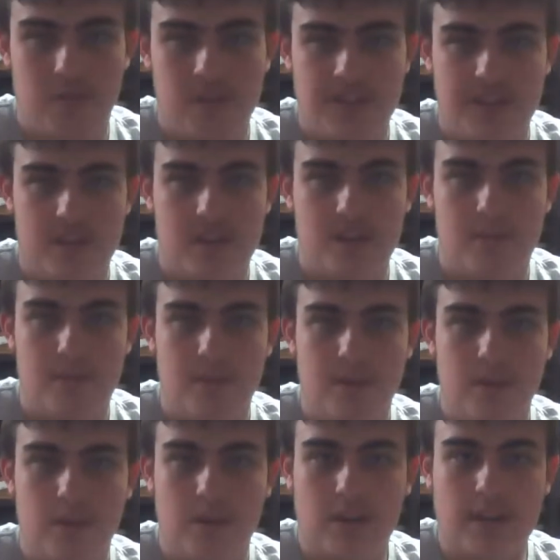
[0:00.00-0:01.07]
the ones that
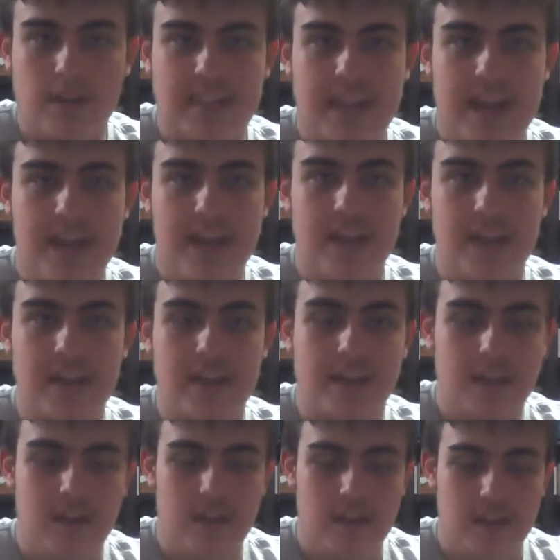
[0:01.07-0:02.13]
are pretty well
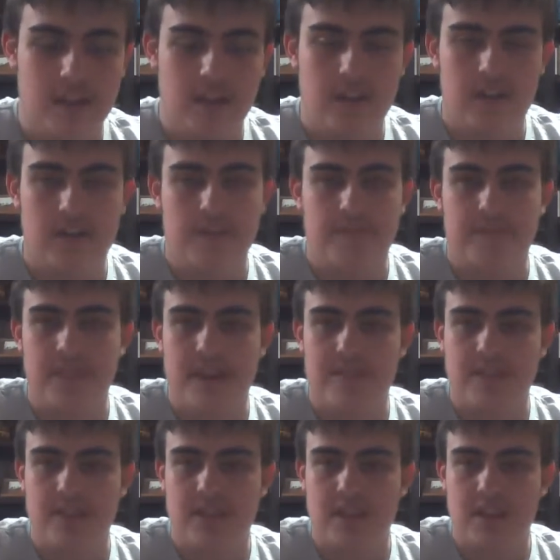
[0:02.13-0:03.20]
contained.
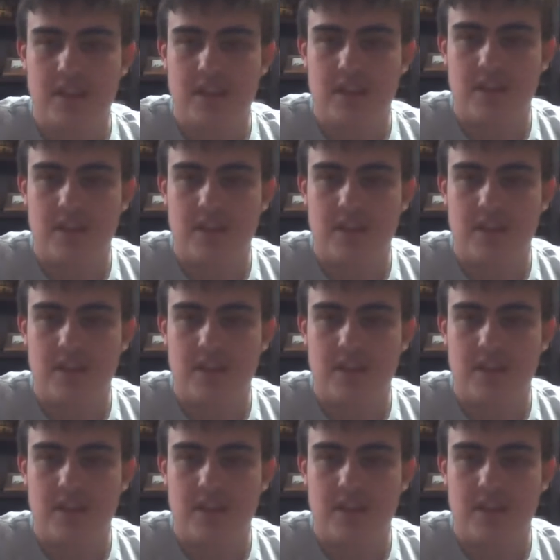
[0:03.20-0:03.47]
Haven't seen